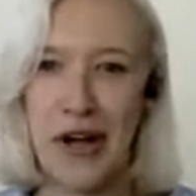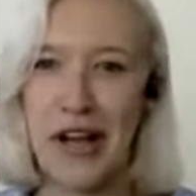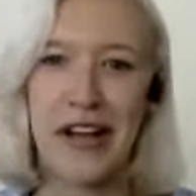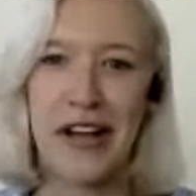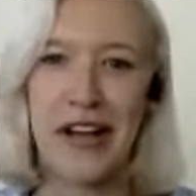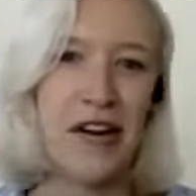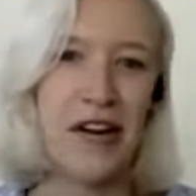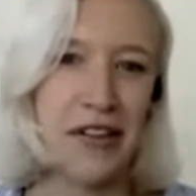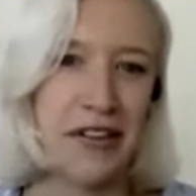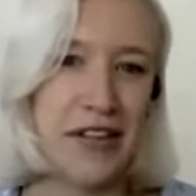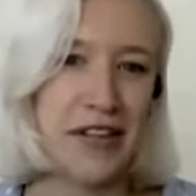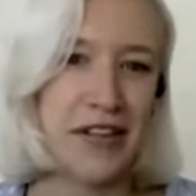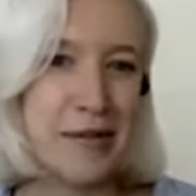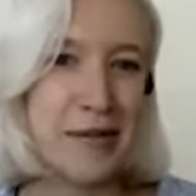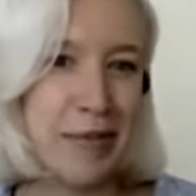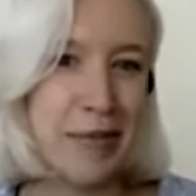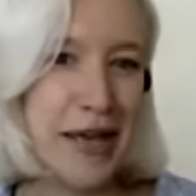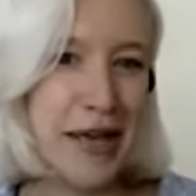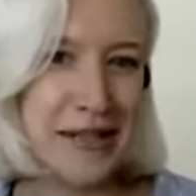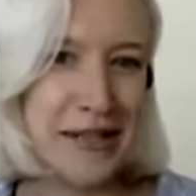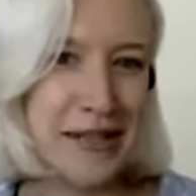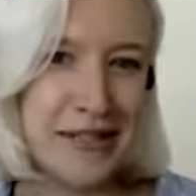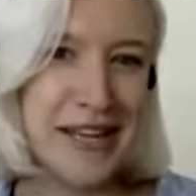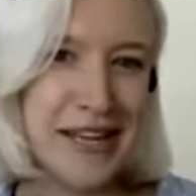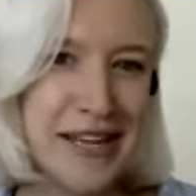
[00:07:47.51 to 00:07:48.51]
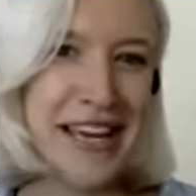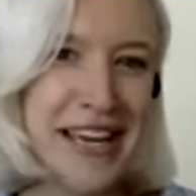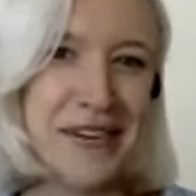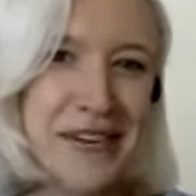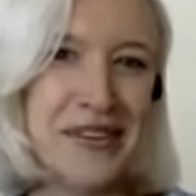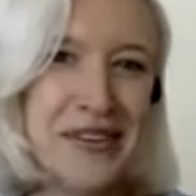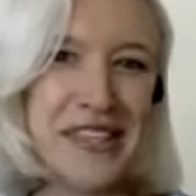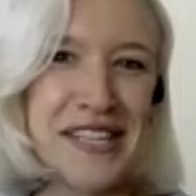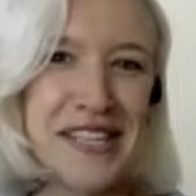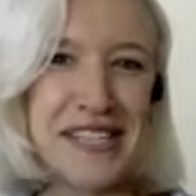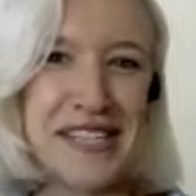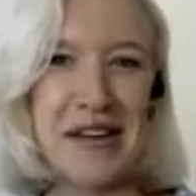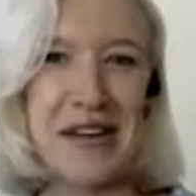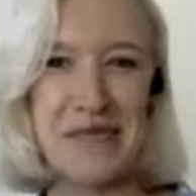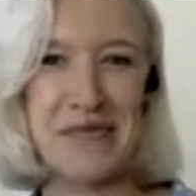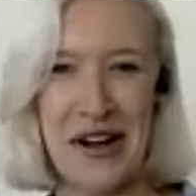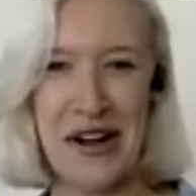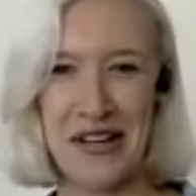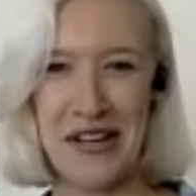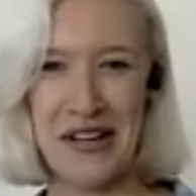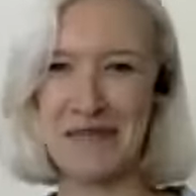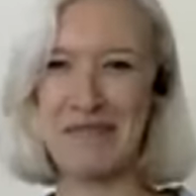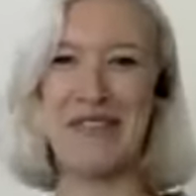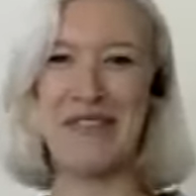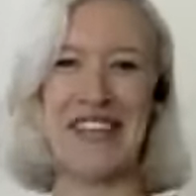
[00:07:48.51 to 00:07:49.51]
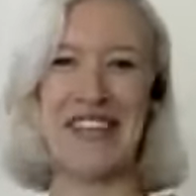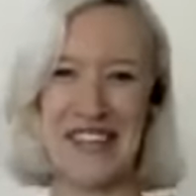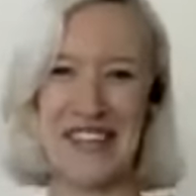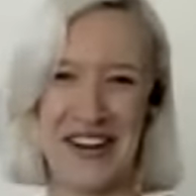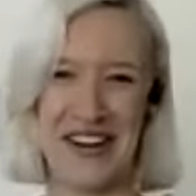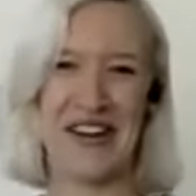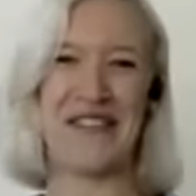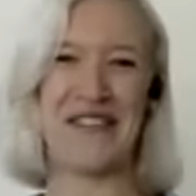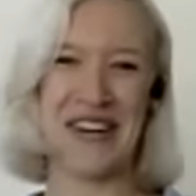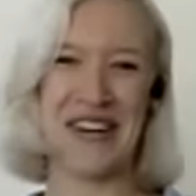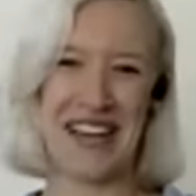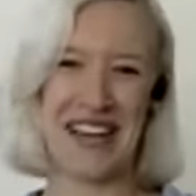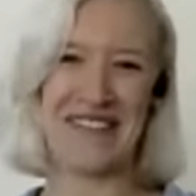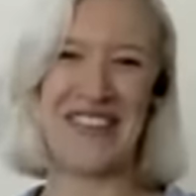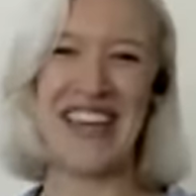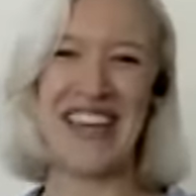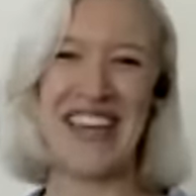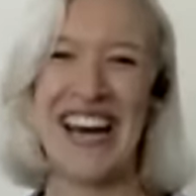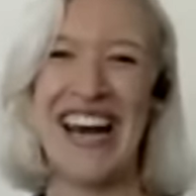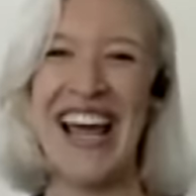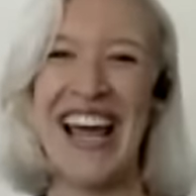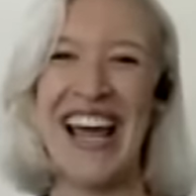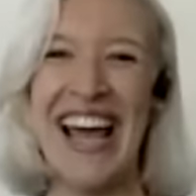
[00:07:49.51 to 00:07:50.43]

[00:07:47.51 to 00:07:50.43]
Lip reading: I can't explain it with the same word, but you know what I mean.